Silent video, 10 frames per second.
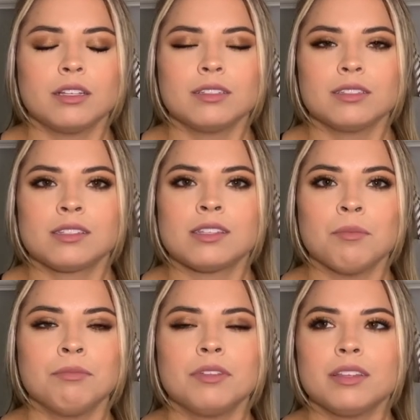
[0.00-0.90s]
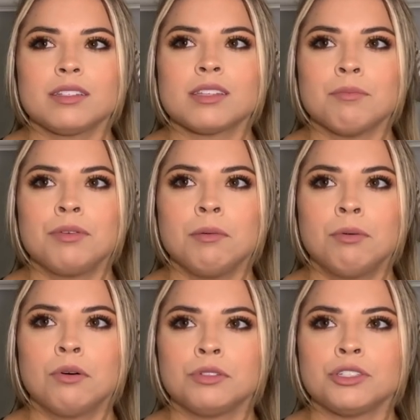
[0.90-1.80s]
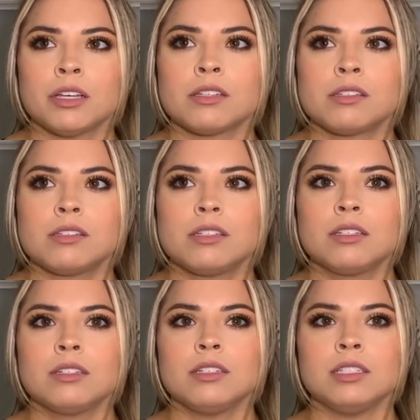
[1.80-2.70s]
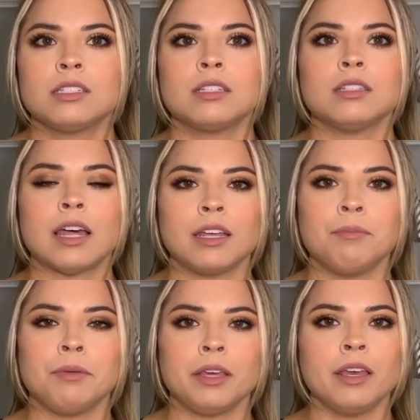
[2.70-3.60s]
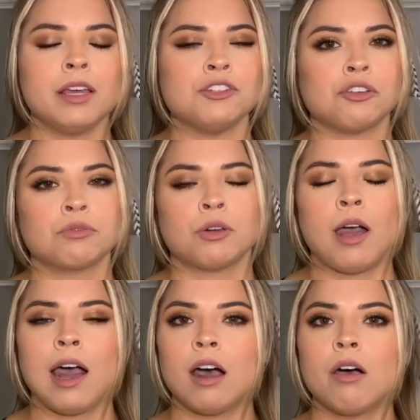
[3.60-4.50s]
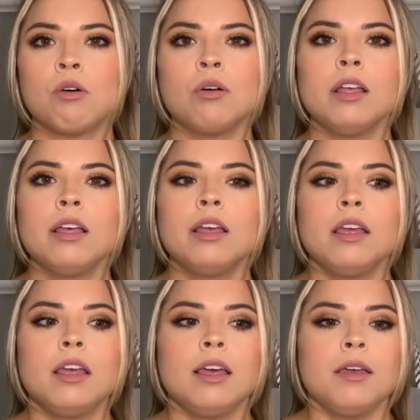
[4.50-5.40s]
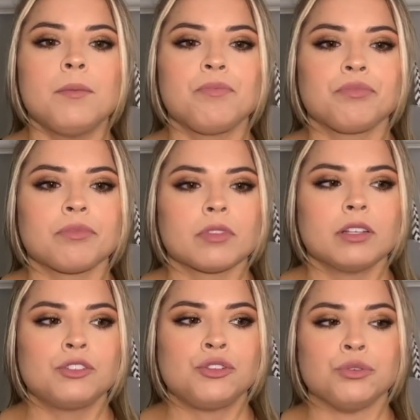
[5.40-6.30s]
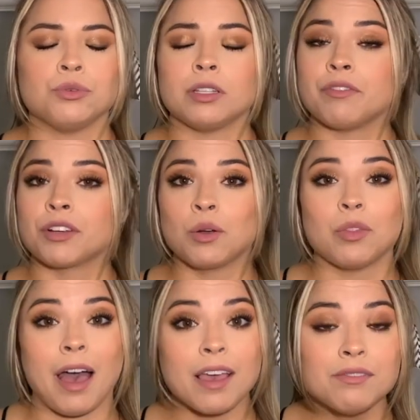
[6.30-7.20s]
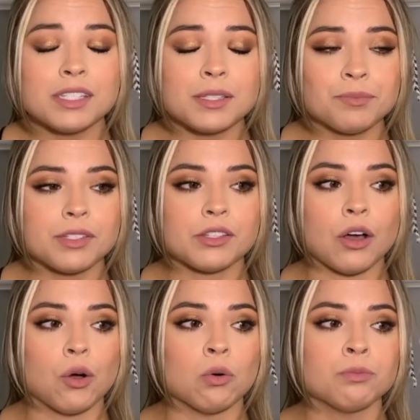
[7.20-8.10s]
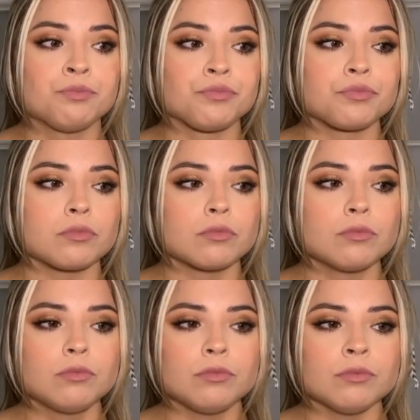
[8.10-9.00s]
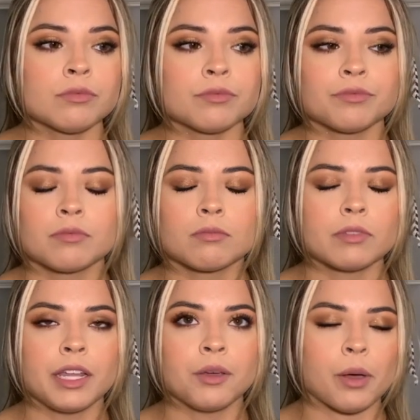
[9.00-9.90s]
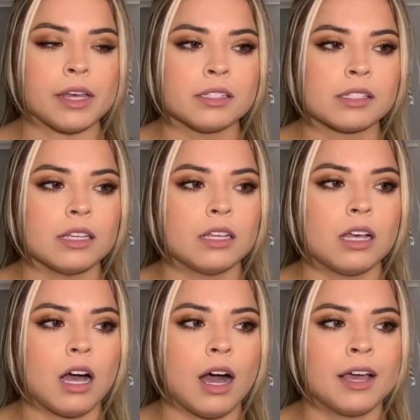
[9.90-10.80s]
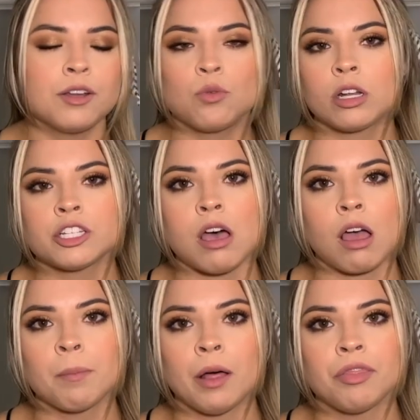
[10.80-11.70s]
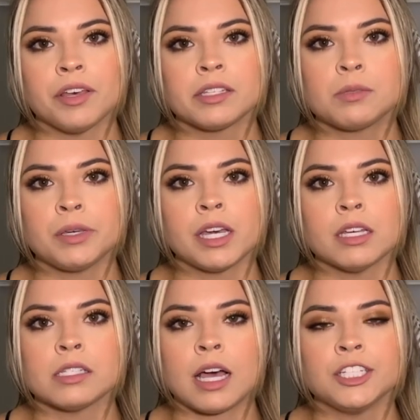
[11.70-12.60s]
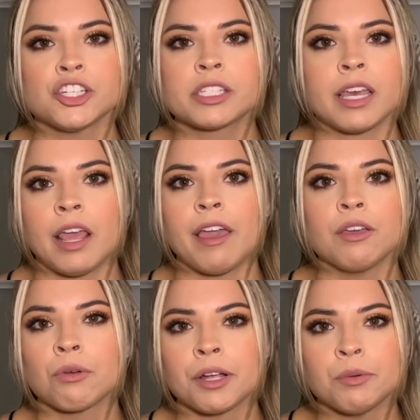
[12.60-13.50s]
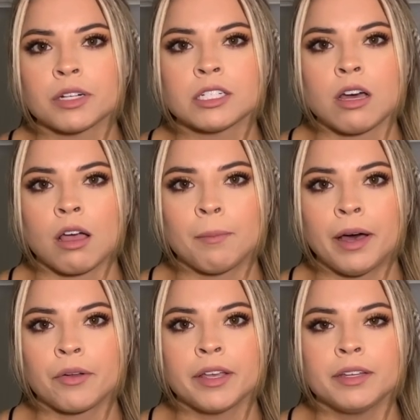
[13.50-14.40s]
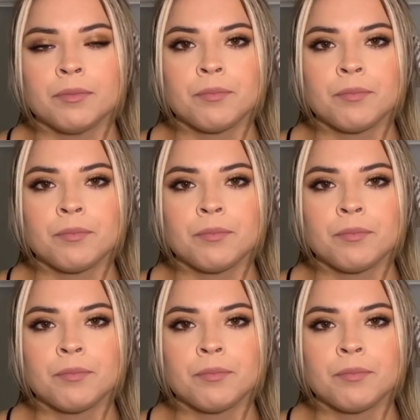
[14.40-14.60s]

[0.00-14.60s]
Some people just need to let it be and don't know how to live their own lives. So anyways, I didn't want to talk about this because I just get angry when I talk about it.